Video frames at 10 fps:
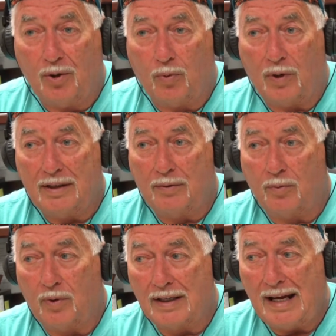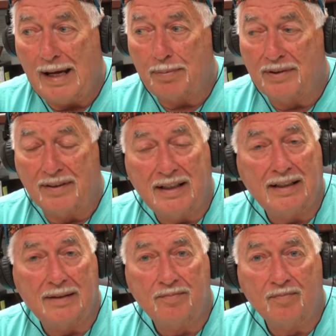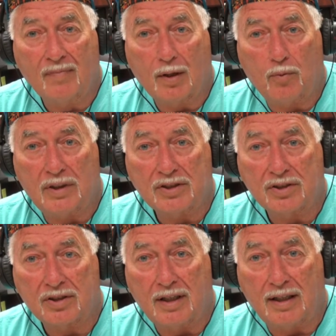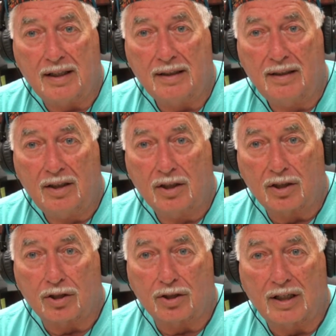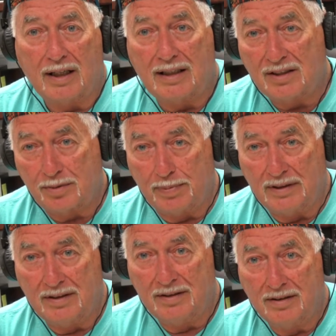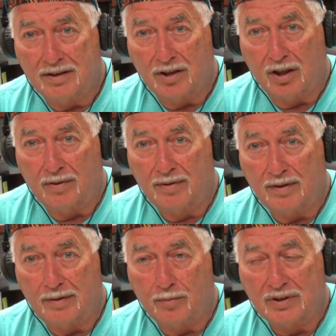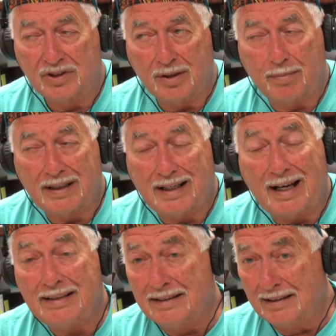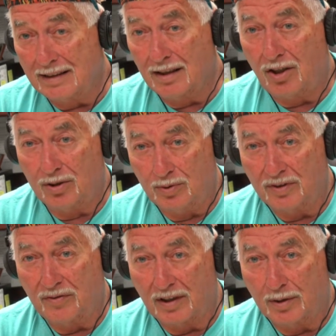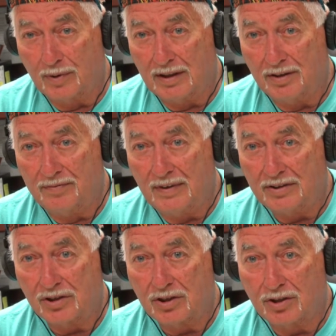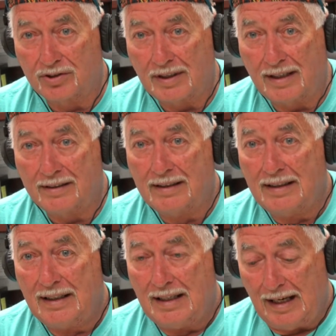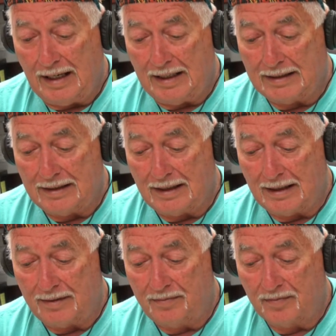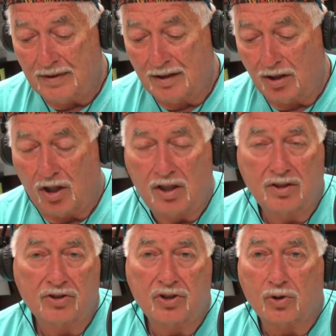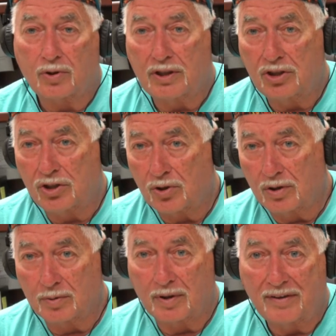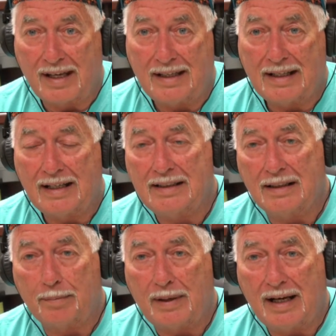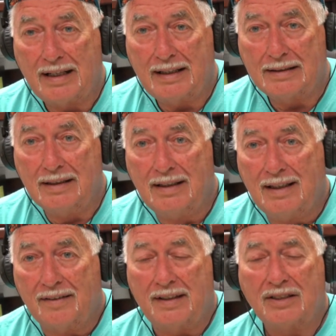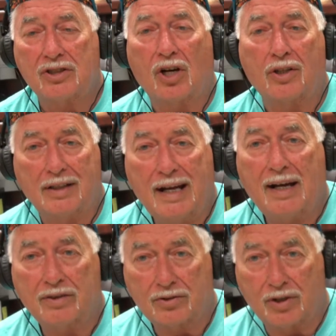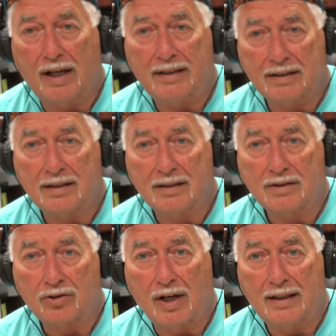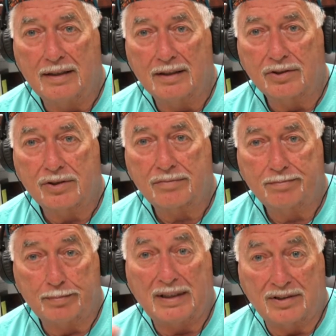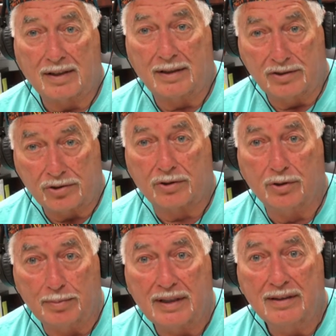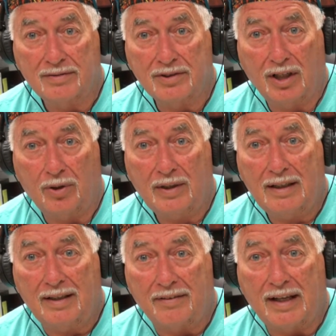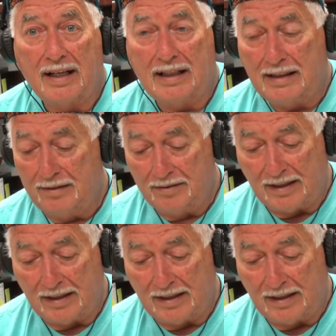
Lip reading: what happened then was her husband, was somebody I didn't get along with very well, as it turns out. And long story short with that, they started out trying to basically screw me. They